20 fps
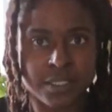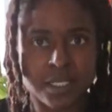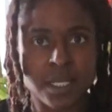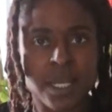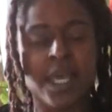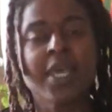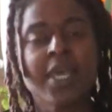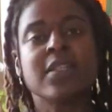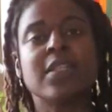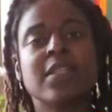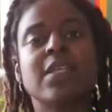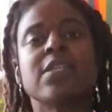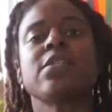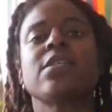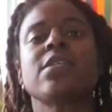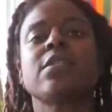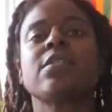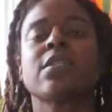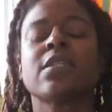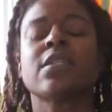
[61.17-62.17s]
This is
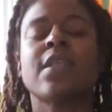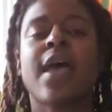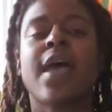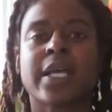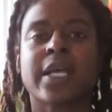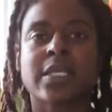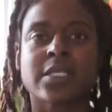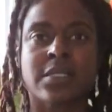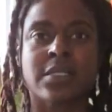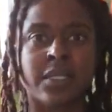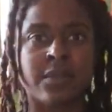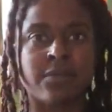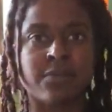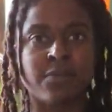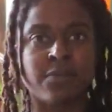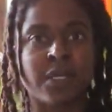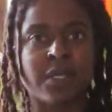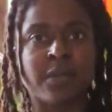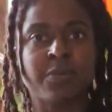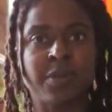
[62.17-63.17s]
an excellent
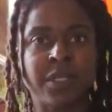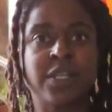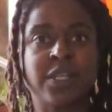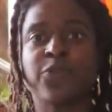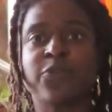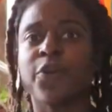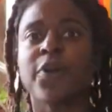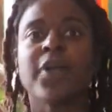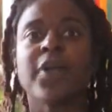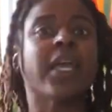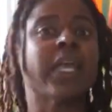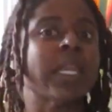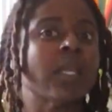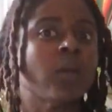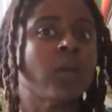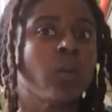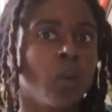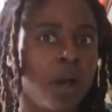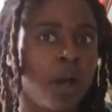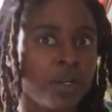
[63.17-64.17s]
blend for
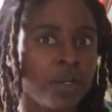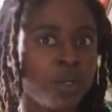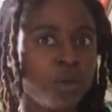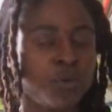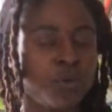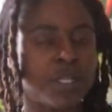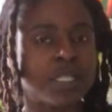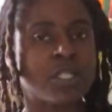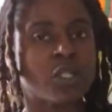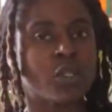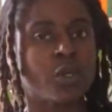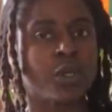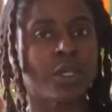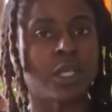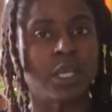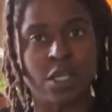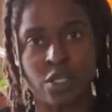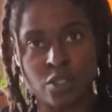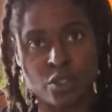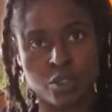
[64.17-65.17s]
anyone who is
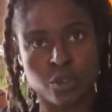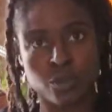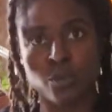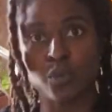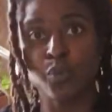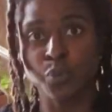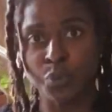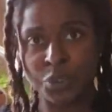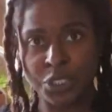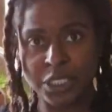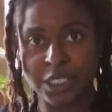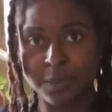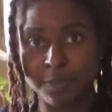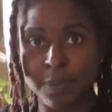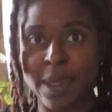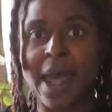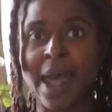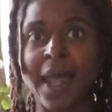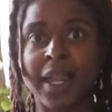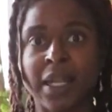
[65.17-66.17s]
looking to
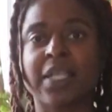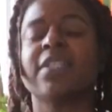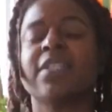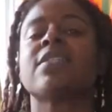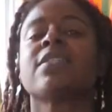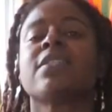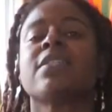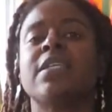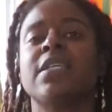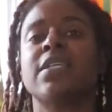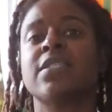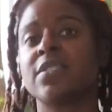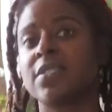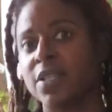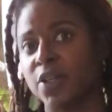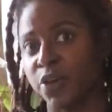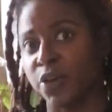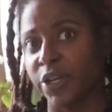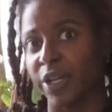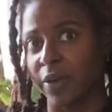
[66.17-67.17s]
rebalance the
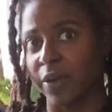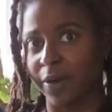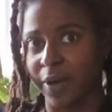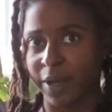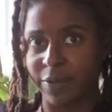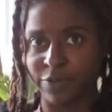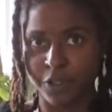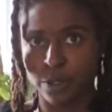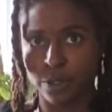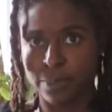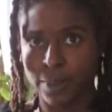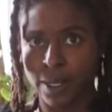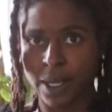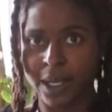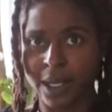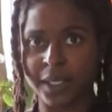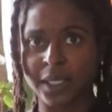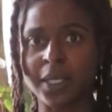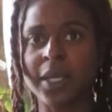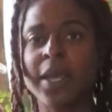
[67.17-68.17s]
interior of their
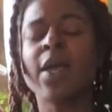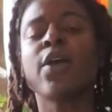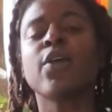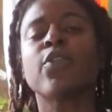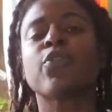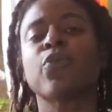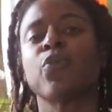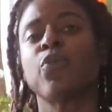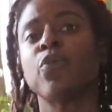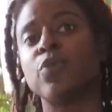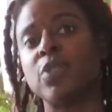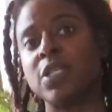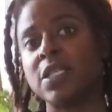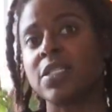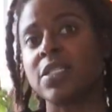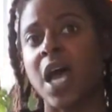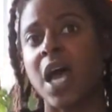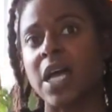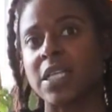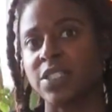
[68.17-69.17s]
body through
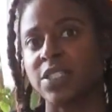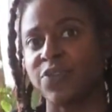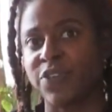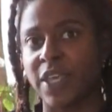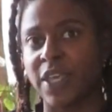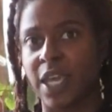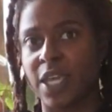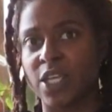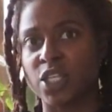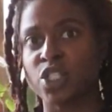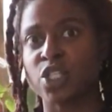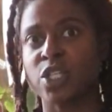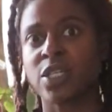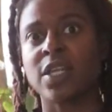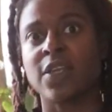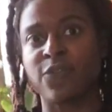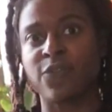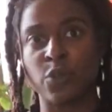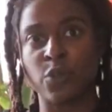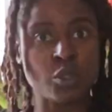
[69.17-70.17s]
detoxification.
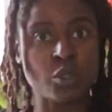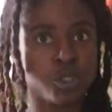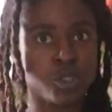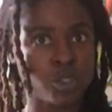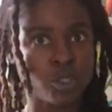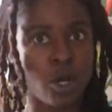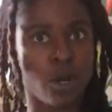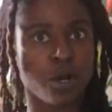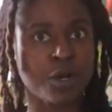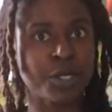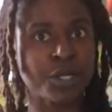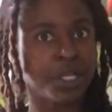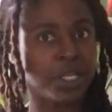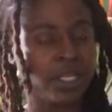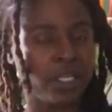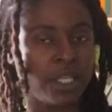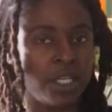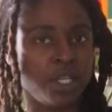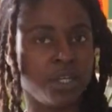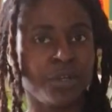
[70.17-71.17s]
If you start
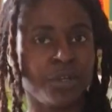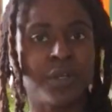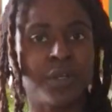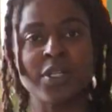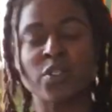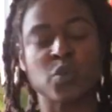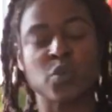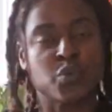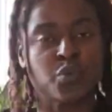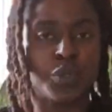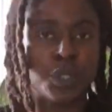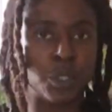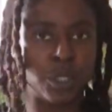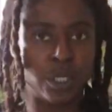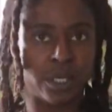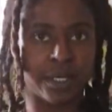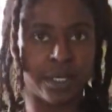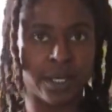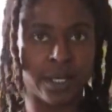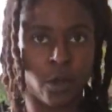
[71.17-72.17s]
here, it's really going
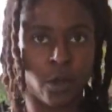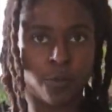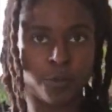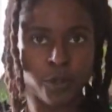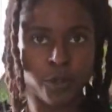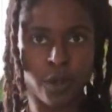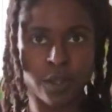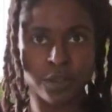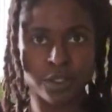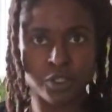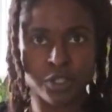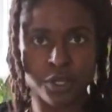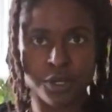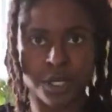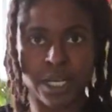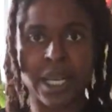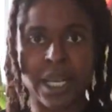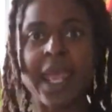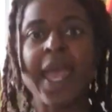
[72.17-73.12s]
to help you on the journey.